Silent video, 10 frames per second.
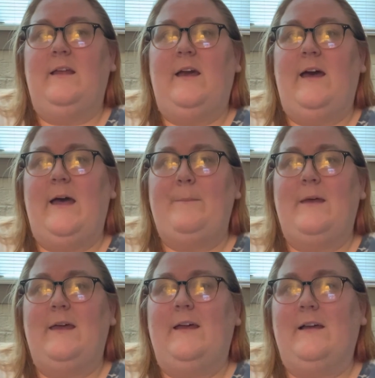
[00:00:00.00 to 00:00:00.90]

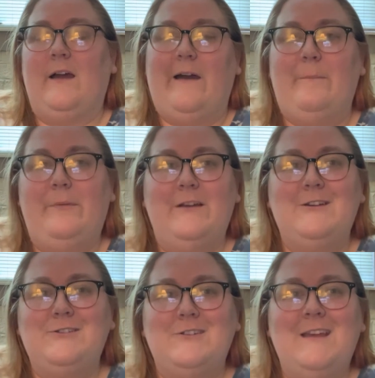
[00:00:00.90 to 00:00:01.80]

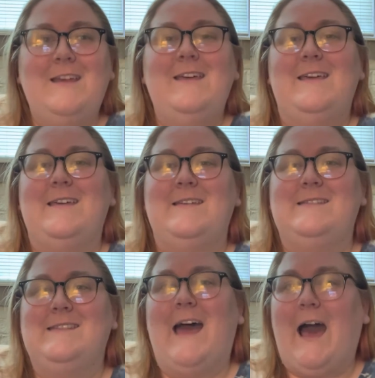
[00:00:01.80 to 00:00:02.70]
accomplish
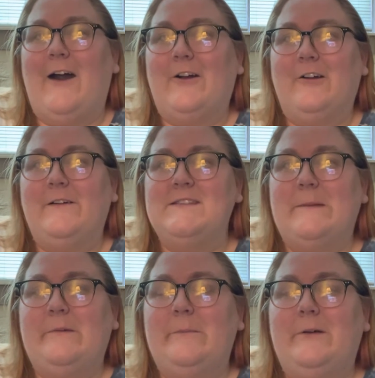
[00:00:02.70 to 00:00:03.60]
is the Hot Girl
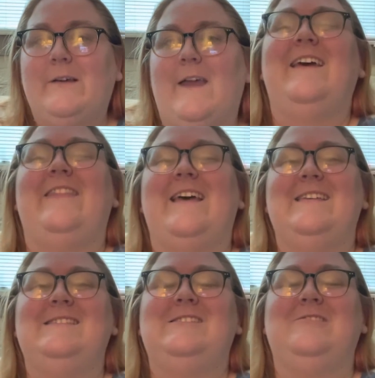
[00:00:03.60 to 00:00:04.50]
Summer book, and that
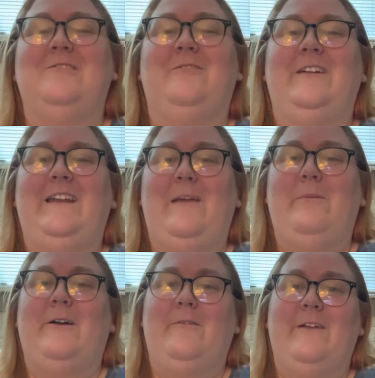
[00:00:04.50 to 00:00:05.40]
is to read a
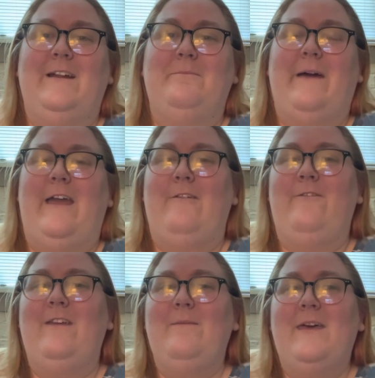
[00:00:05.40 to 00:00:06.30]
book written by a
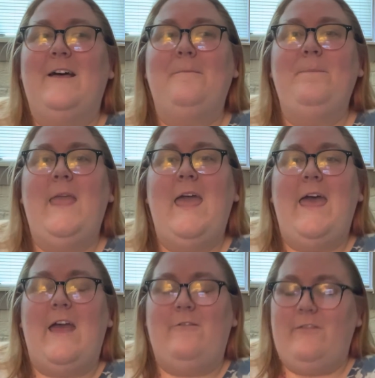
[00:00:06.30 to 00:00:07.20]
female,
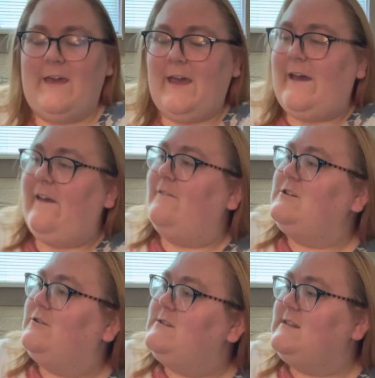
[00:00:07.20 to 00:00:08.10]
and for that I have
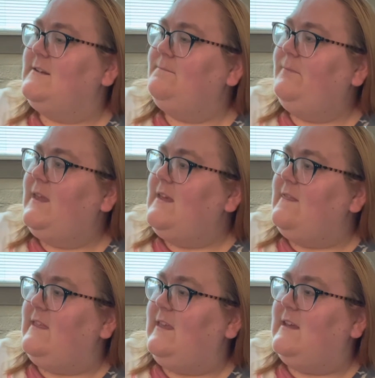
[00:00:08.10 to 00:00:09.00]
chosen
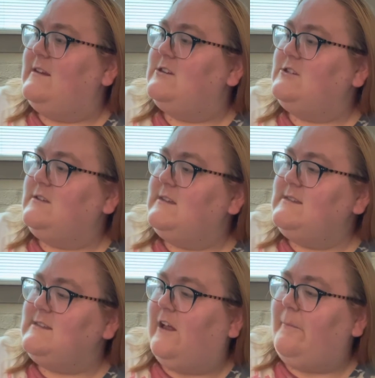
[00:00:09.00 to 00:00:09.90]
The Initial
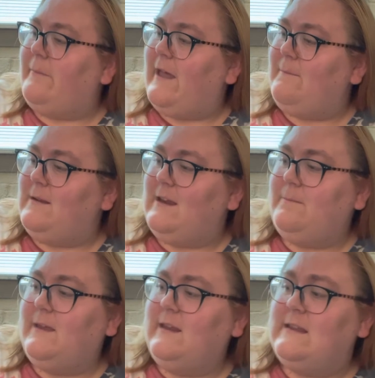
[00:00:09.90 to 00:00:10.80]
Insult by Mindy
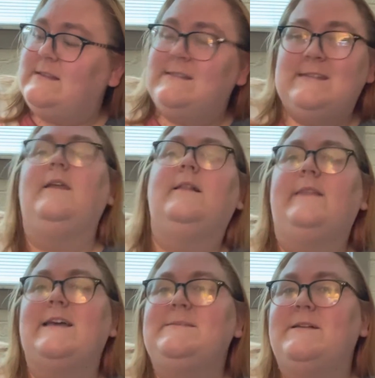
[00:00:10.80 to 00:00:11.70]
McGinnis.
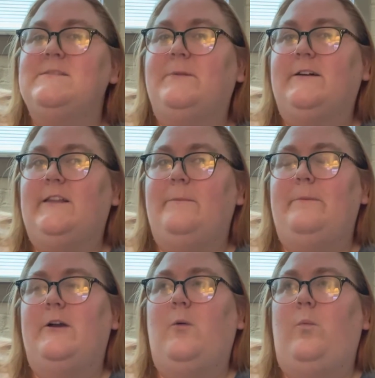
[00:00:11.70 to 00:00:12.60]
Last month's book club
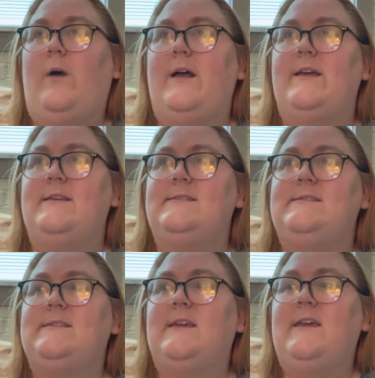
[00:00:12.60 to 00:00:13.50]
book
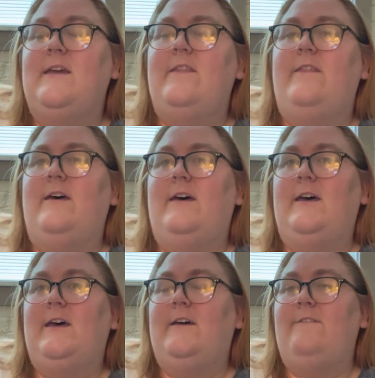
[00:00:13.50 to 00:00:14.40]
was
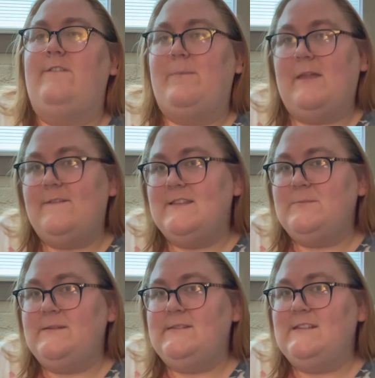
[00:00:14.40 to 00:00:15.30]
The Female of the
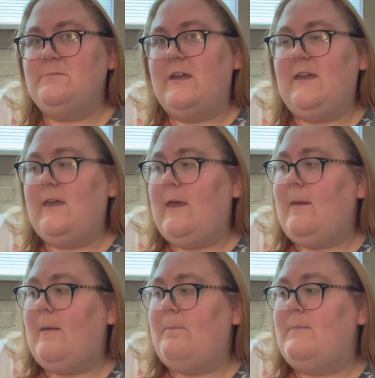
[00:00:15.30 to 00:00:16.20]
Species by
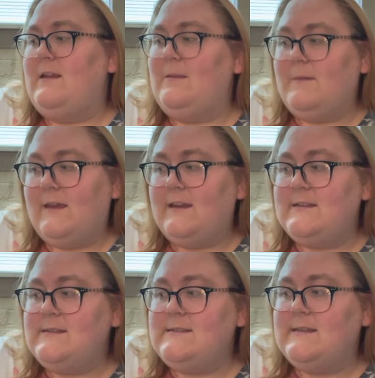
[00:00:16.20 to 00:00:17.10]
Mindy
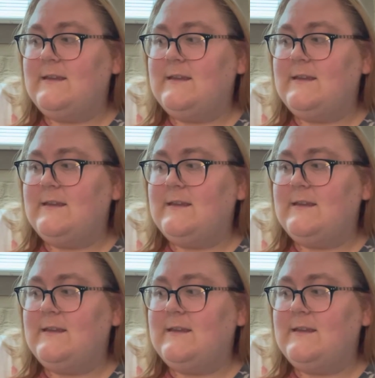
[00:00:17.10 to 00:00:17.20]
McGinnis,